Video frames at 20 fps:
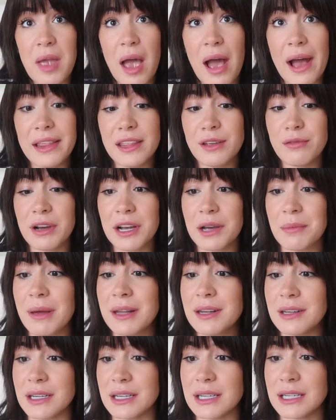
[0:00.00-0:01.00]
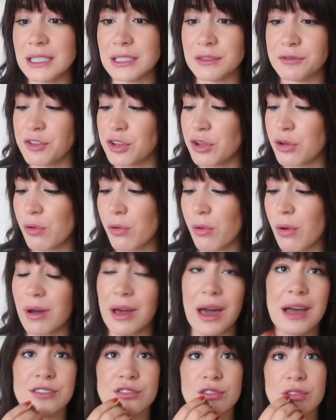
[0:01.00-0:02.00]
highly recommend it if you
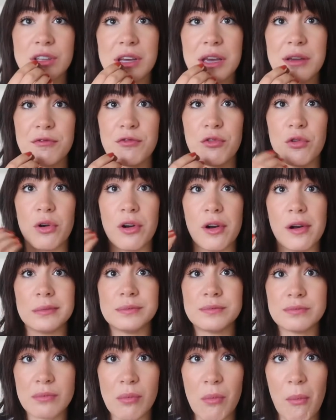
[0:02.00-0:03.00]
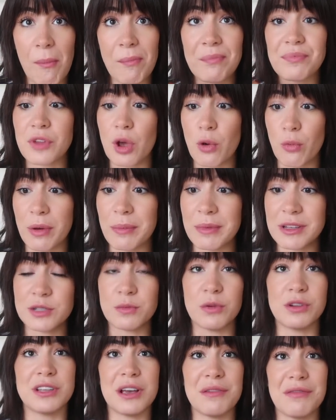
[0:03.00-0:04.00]
guys are looking for a women's
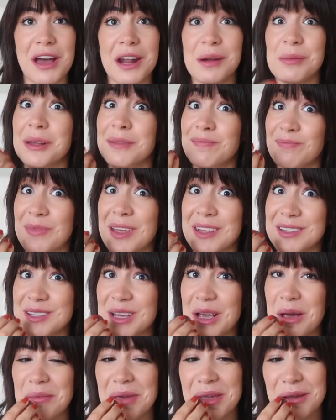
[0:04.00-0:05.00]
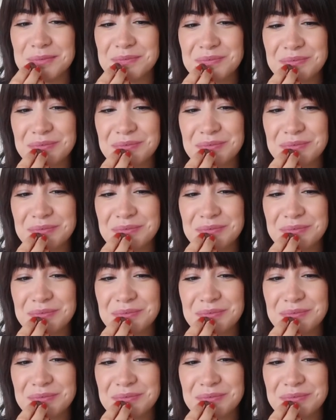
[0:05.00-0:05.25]
multivitamin that's a gummy.